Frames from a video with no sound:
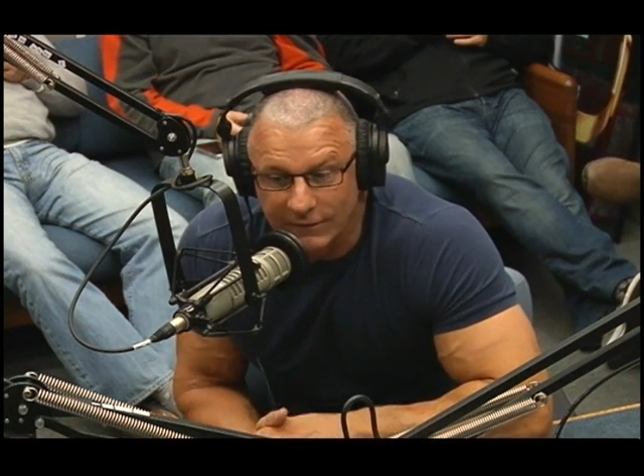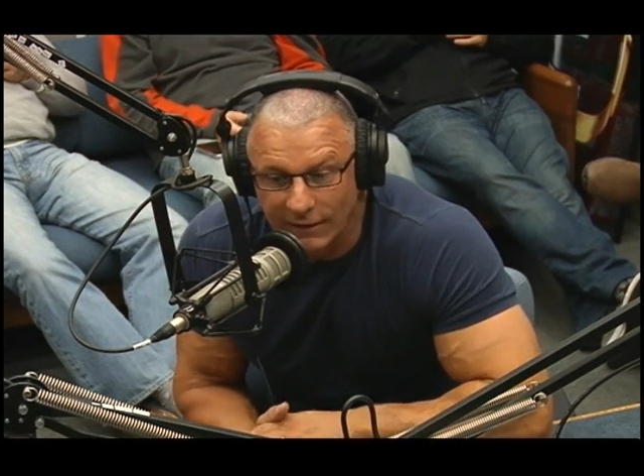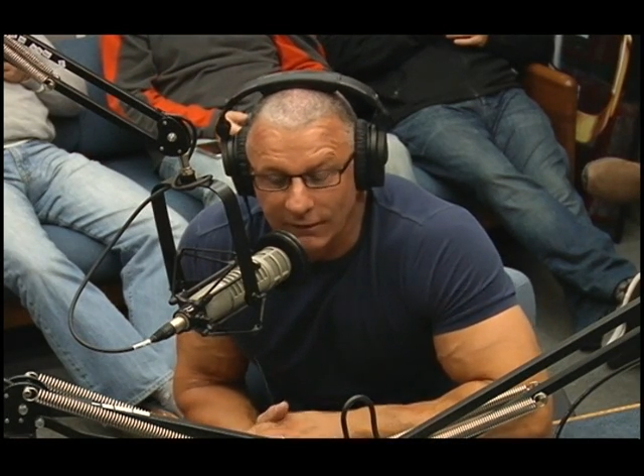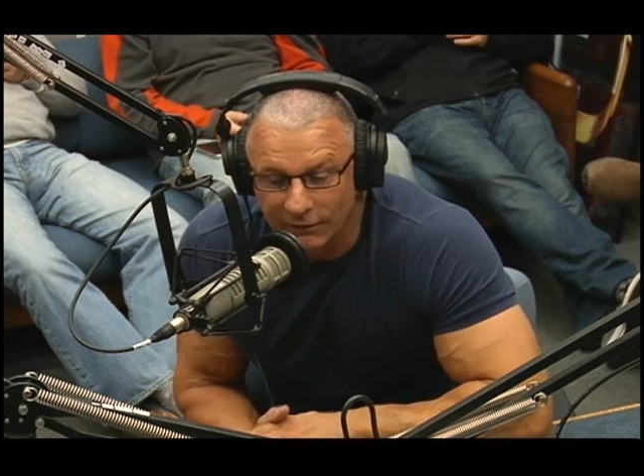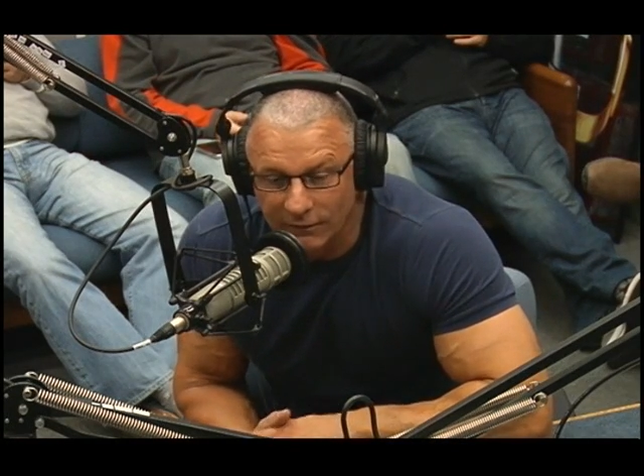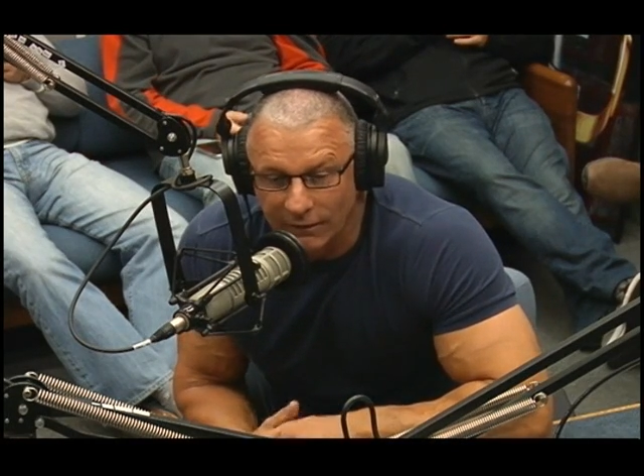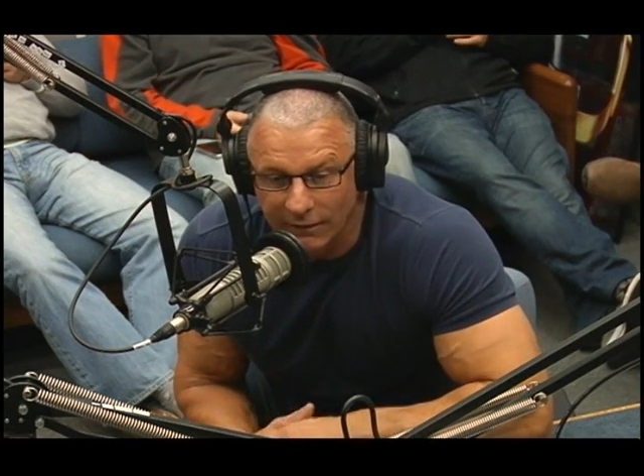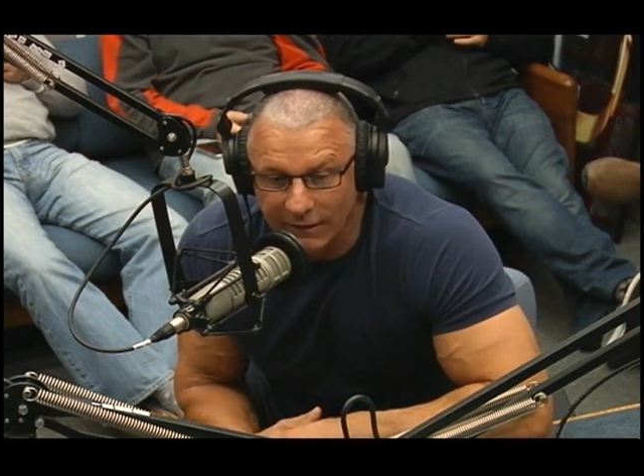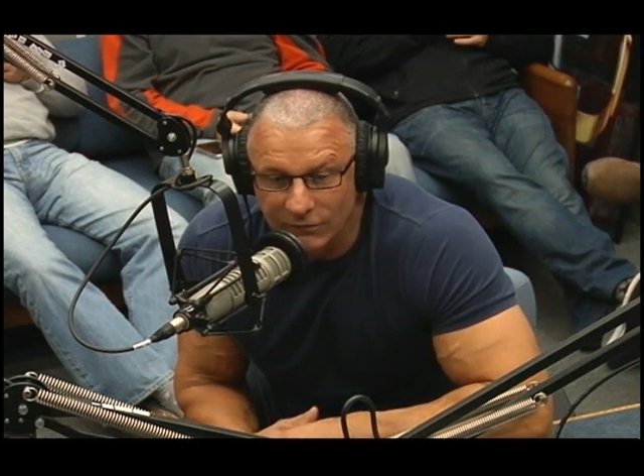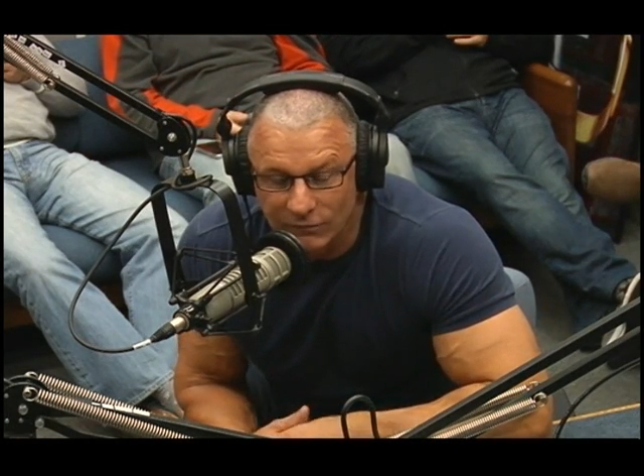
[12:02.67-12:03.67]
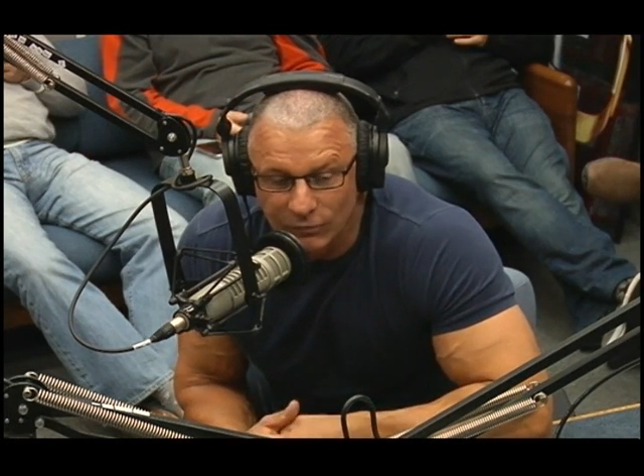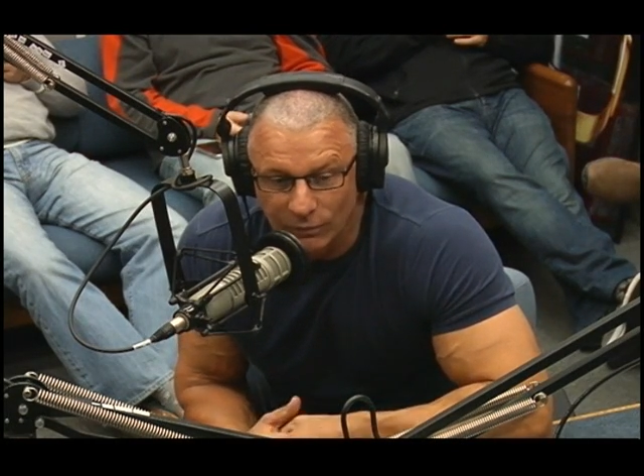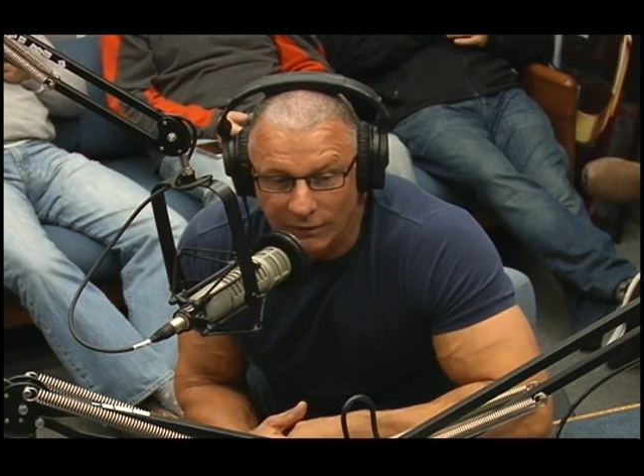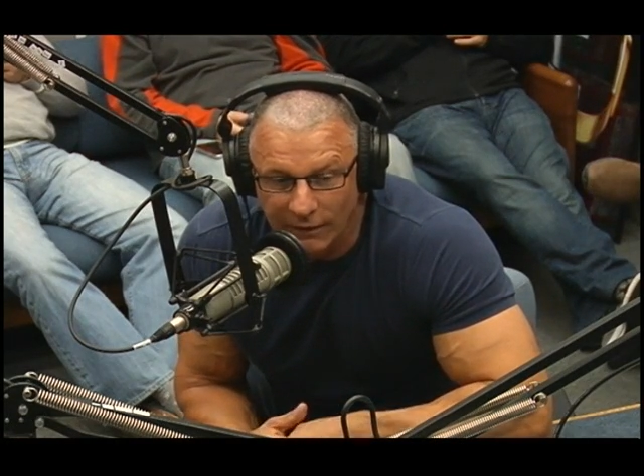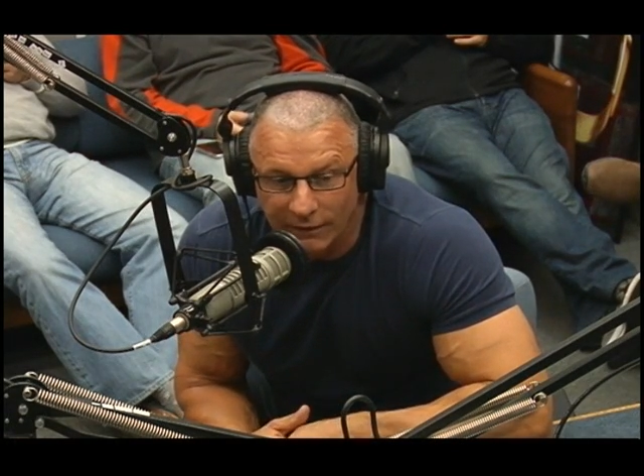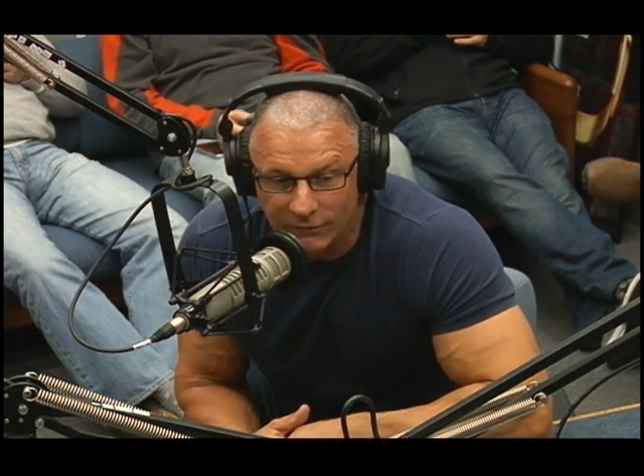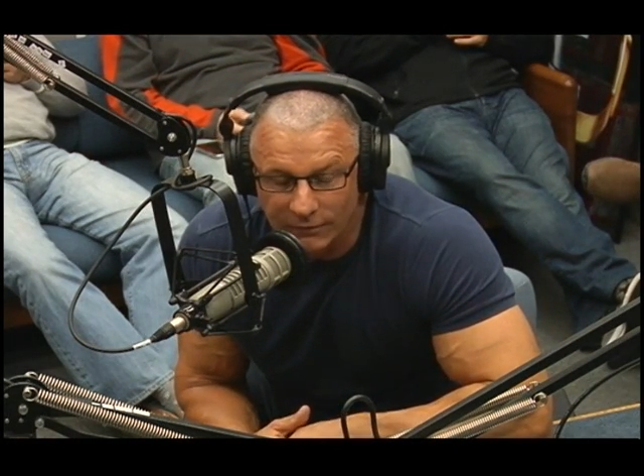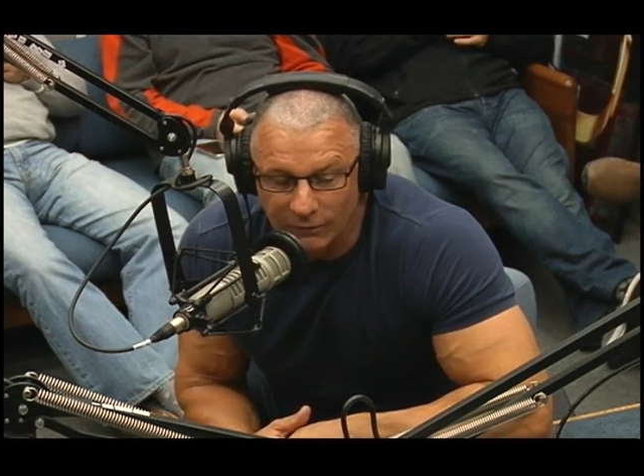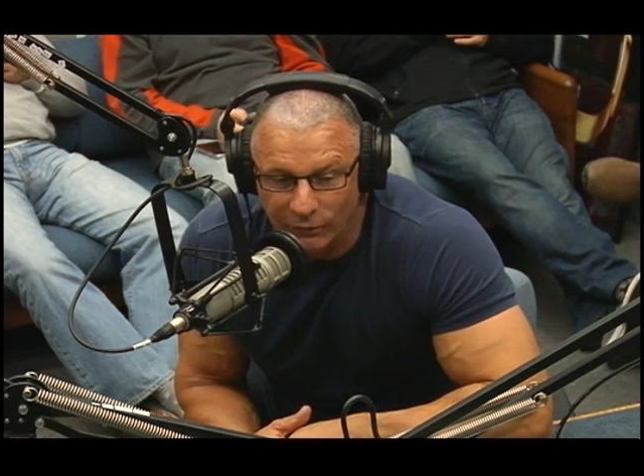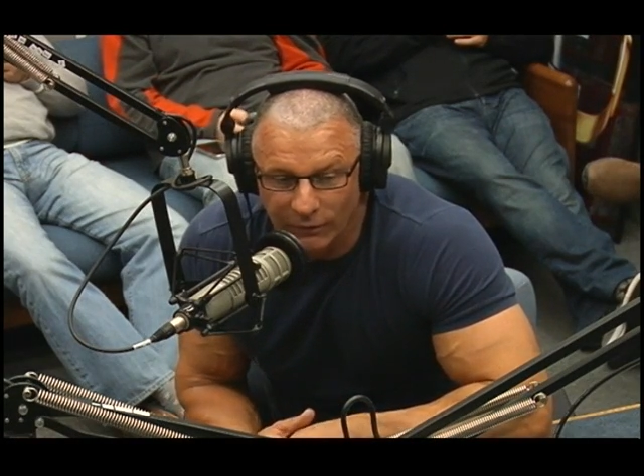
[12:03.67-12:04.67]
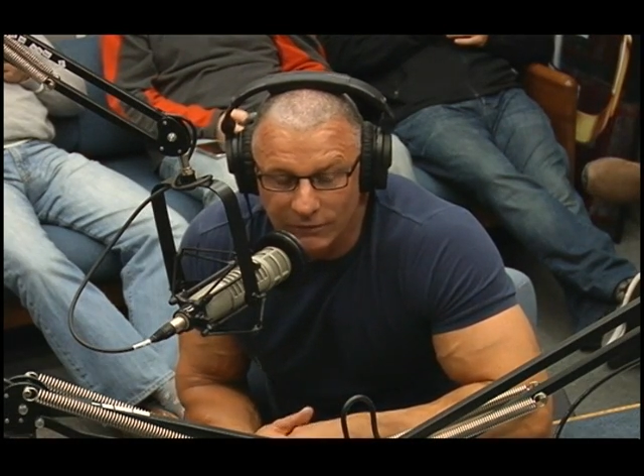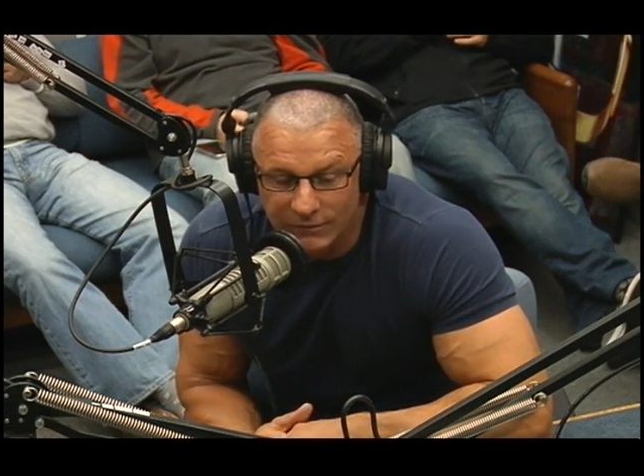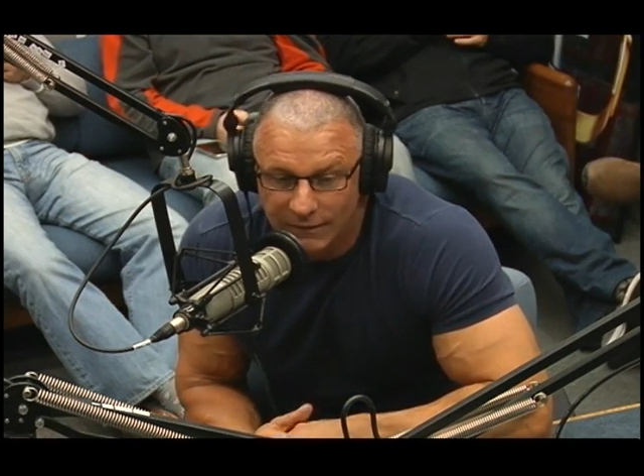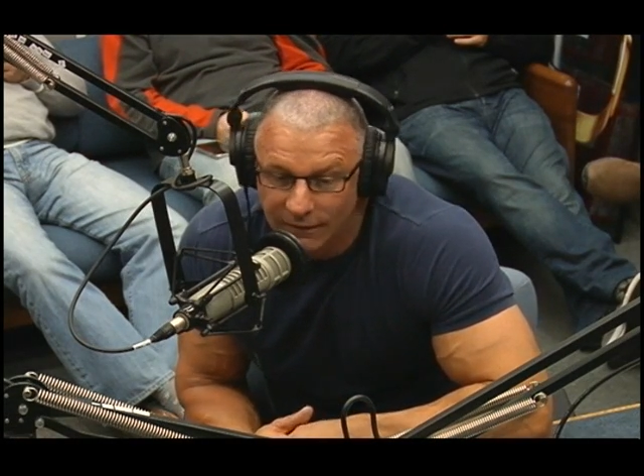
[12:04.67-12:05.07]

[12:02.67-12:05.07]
and uh, active duty guys and girls.